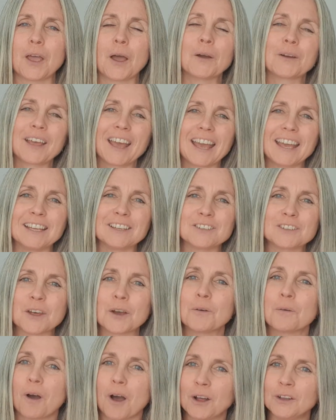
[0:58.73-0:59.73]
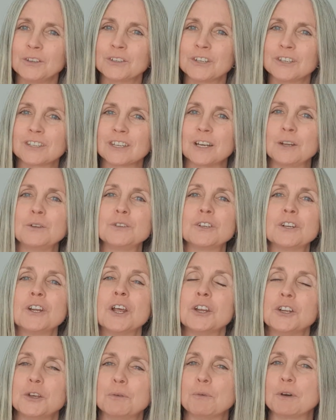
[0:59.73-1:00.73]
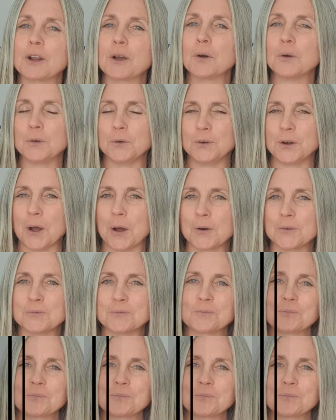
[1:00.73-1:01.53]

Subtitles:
Okay, so on to solution numero uno.